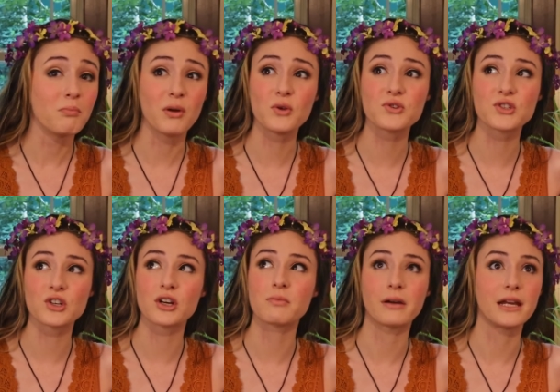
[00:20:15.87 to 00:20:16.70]

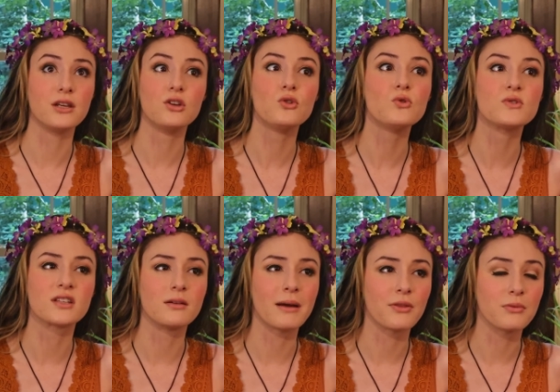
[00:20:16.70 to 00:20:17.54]
bolstered by news
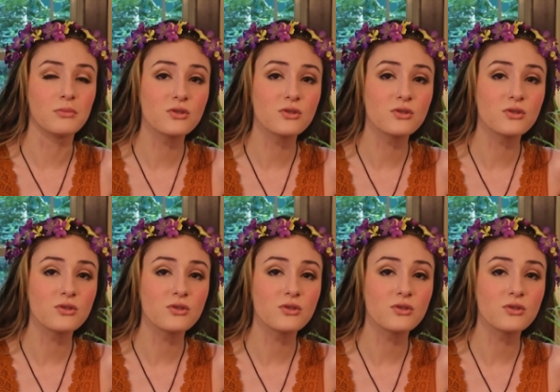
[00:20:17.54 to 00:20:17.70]
about the